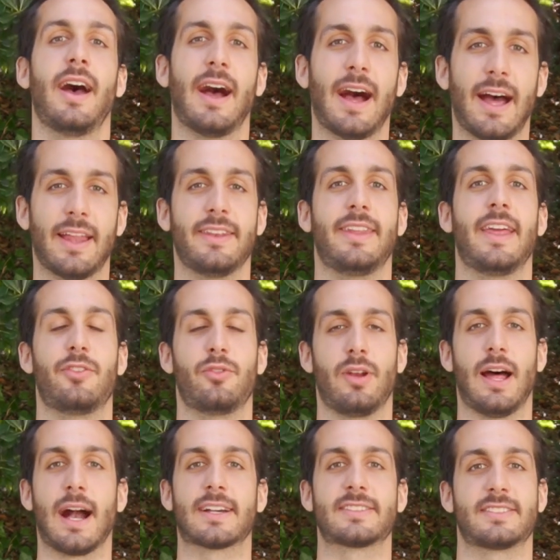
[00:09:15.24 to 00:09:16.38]
and then
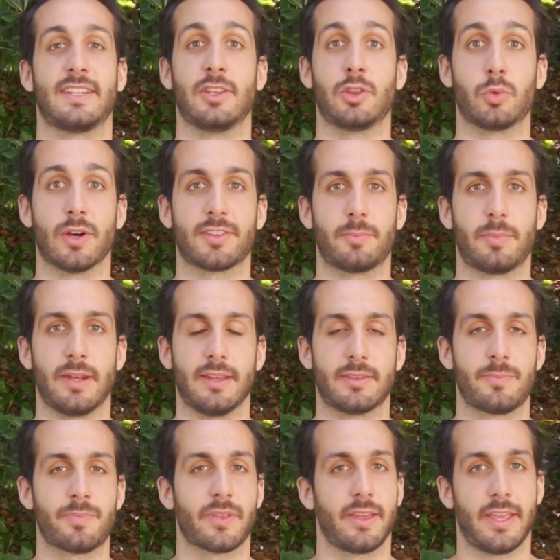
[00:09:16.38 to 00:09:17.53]
relax into a split.
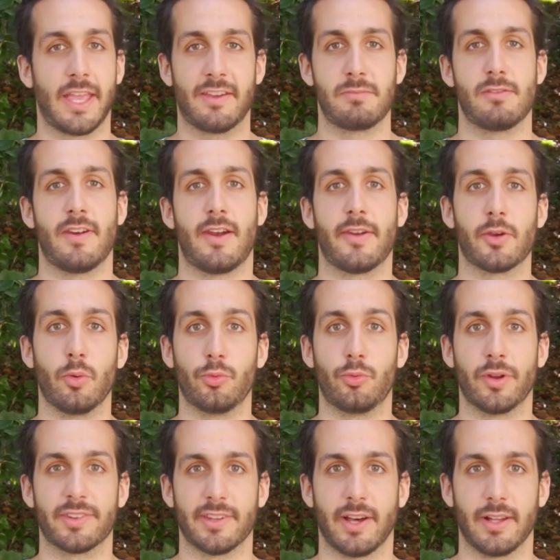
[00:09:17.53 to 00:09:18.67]
Gave me very good
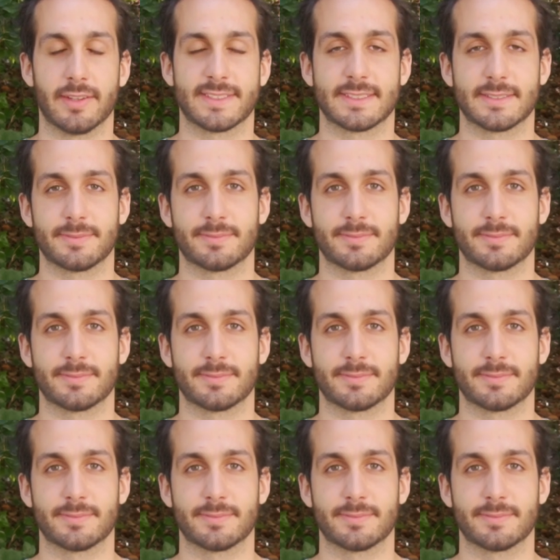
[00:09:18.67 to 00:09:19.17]
results.